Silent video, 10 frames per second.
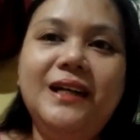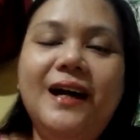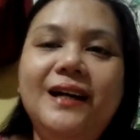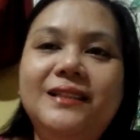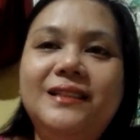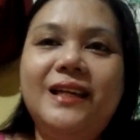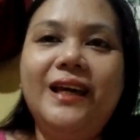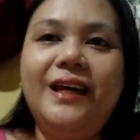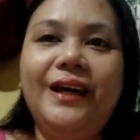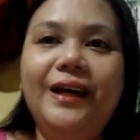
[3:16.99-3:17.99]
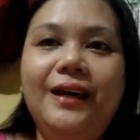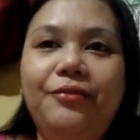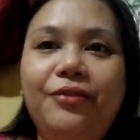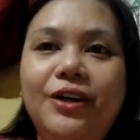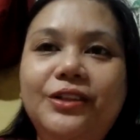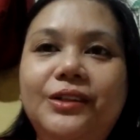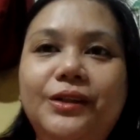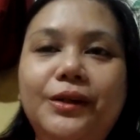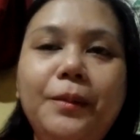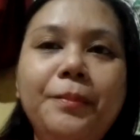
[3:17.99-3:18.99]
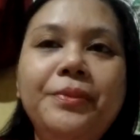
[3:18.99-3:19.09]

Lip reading: has a father